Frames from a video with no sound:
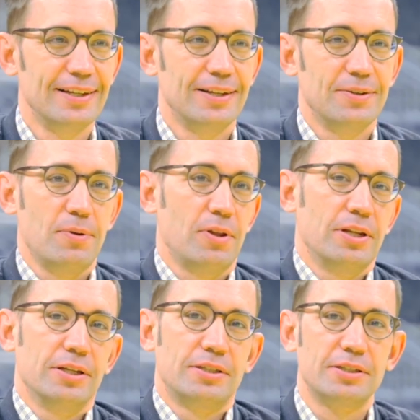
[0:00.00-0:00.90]
and, and to well,
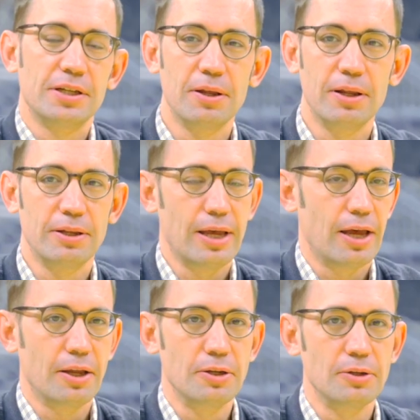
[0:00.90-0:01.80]
pass and on. Uh,
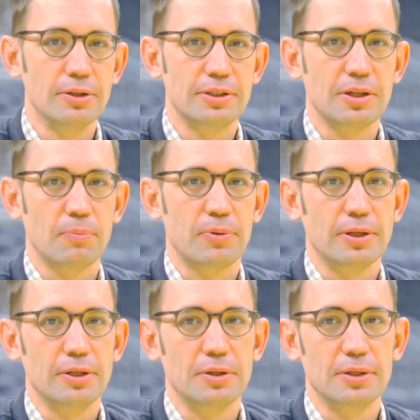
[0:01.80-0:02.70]
yeah, and you, it's
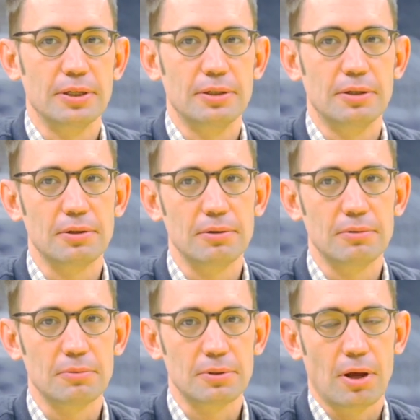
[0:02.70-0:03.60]
something, you know, I
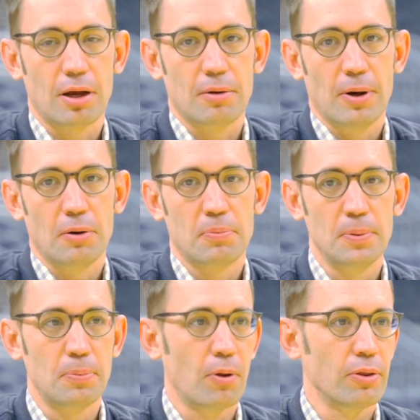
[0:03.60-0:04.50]
talk about with
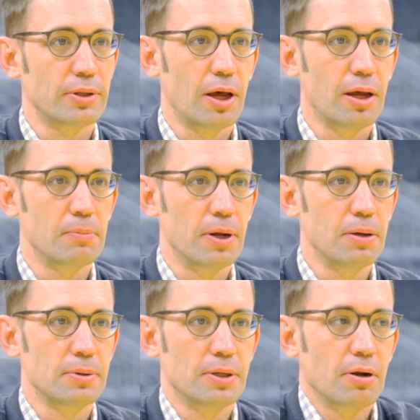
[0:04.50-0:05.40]
people all the time,
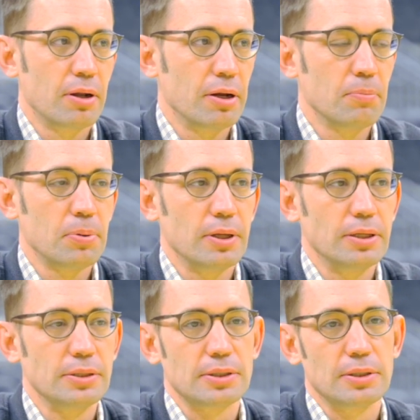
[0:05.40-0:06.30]
right? We get on
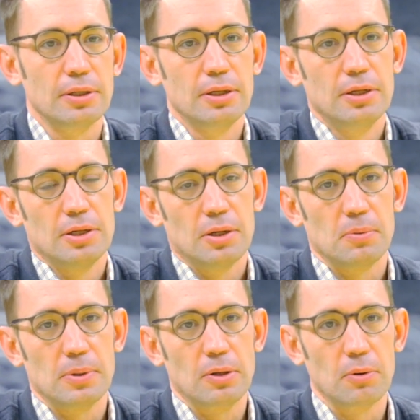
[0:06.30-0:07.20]
airplanes and,
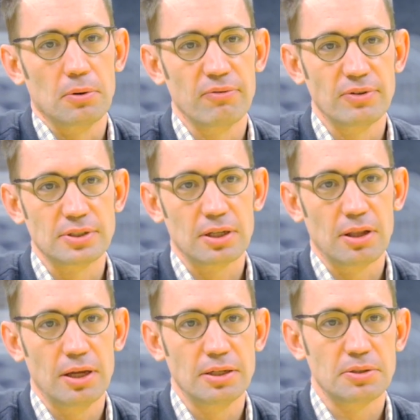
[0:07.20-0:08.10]
and we go to visit
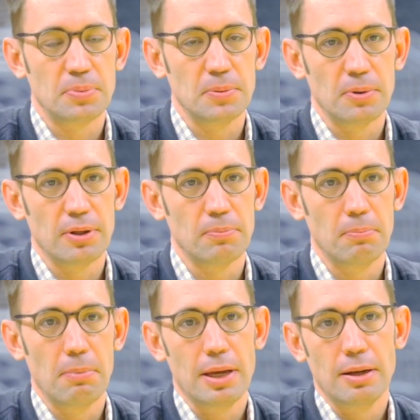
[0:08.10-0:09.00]
clients and people that
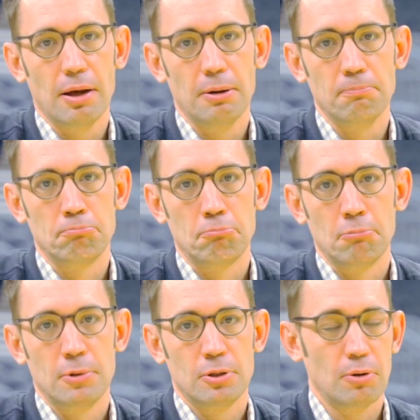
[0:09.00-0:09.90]
may not,
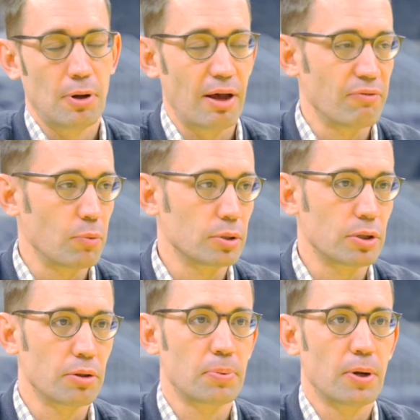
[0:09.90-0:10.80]
you know, haven't worked
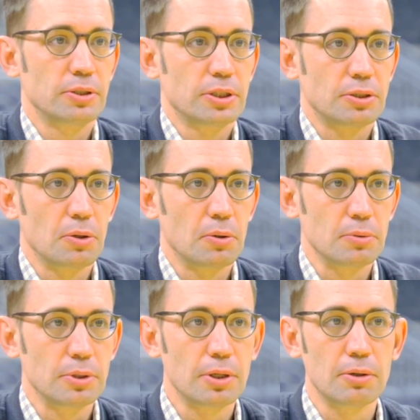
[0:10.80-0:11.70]
on the project,
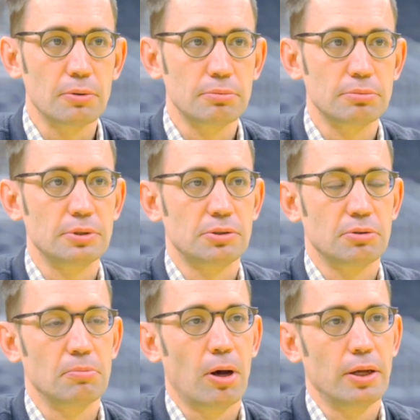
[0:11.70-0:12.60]
don't, you know, just
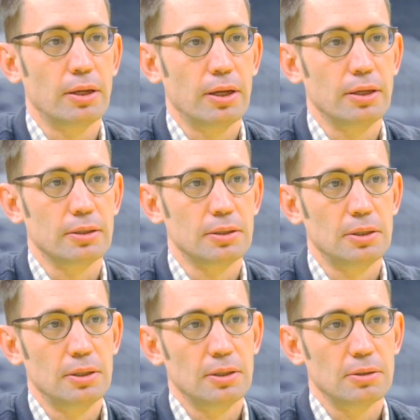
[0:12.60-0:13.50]
remind, hey,
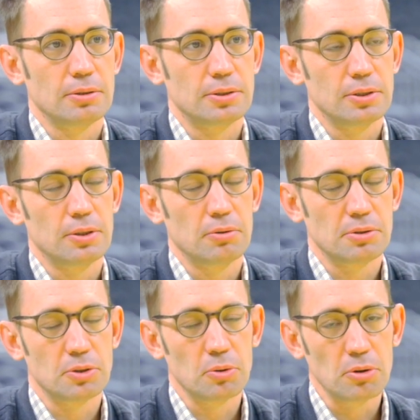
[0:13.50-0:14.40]
let's, you know,
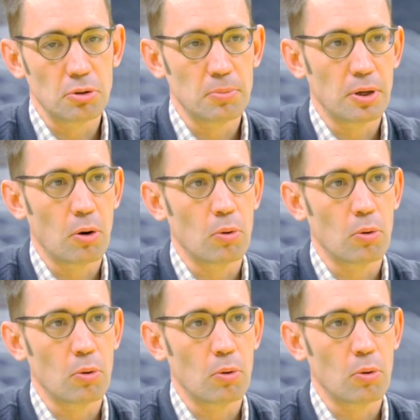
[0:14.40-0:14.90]
let's do a little bit of